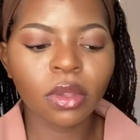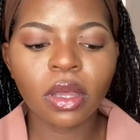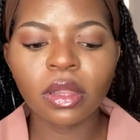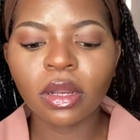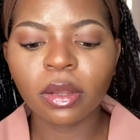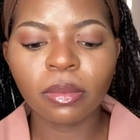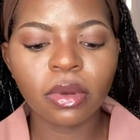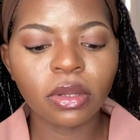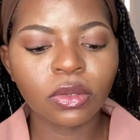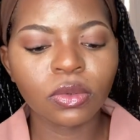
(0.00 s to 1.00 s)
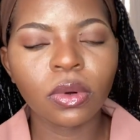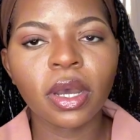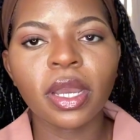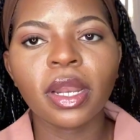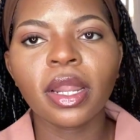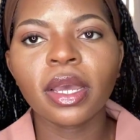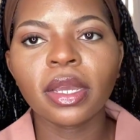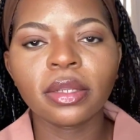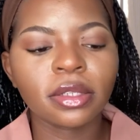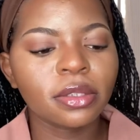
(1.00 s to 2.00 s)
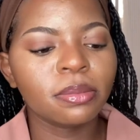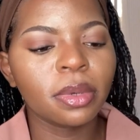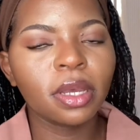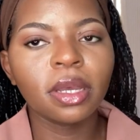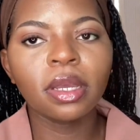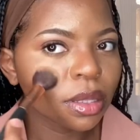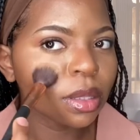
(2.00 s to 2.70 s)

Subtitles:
and then I'm going to highlight my